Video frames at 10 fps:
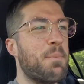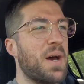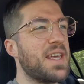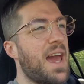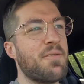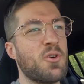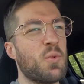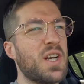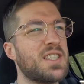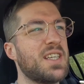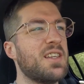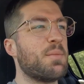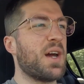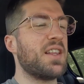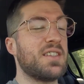But yeah, if you want to see the
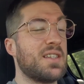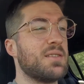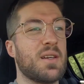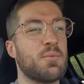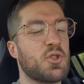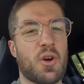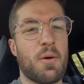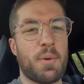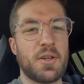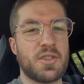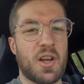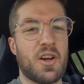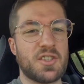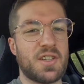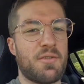behind the scenes, I'm sure I'll post a
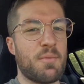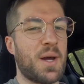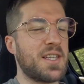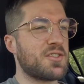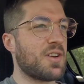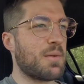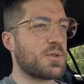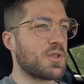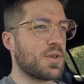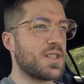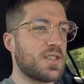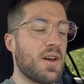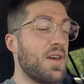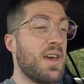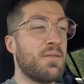lot of stuff on my Instagram story, so
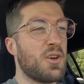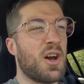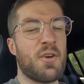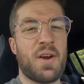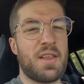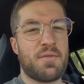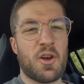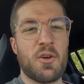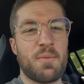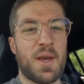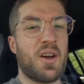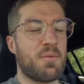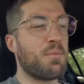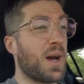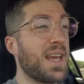if you aren't already following me
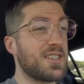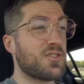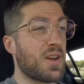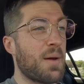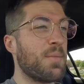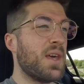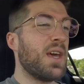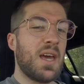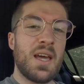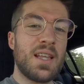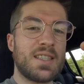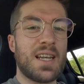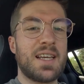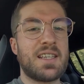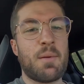on my Instagram, there's a
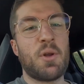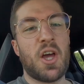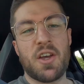link down below.